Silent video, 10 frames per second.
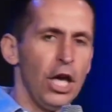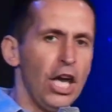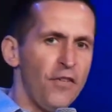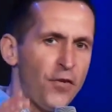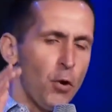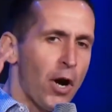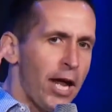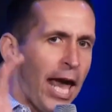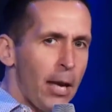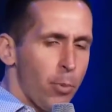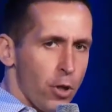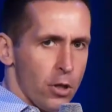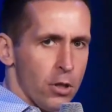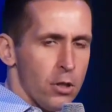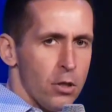If you are
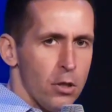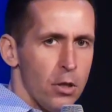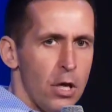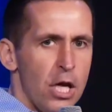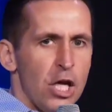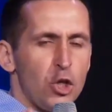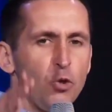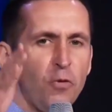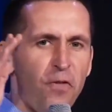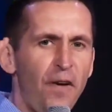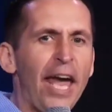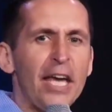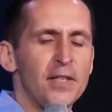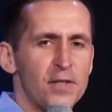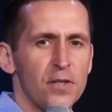able to
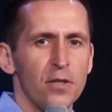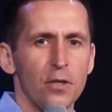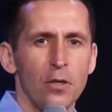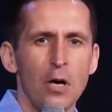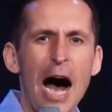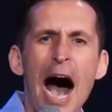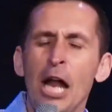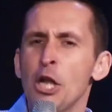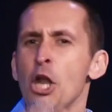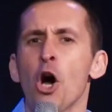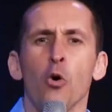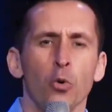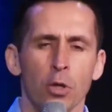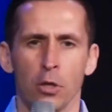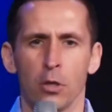face
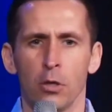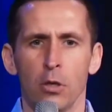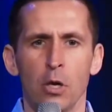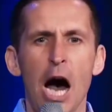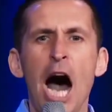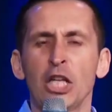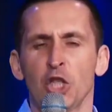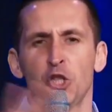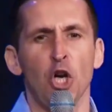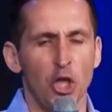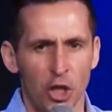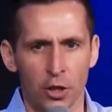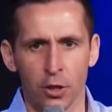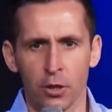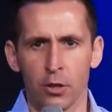unknown,
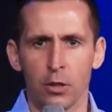uncertain,